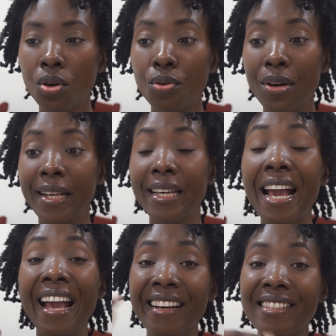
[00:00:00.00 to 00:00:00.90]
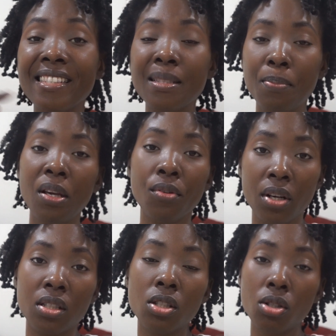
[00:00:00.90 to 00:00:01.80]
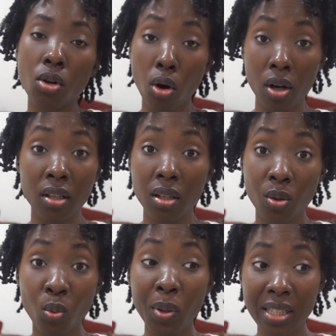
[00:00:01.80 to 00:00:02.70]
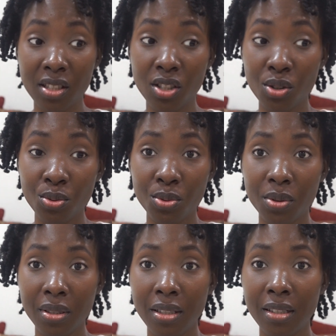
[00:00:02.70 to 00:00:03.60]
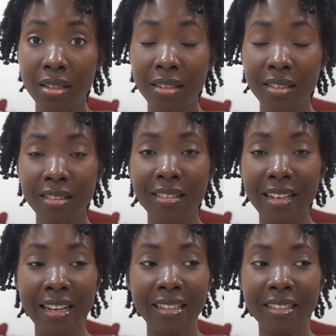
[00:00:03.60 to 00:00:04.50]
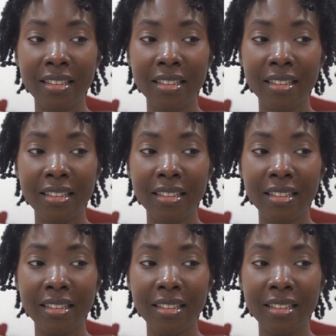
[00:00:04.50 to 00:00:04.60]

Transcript: really experience God with you? Like,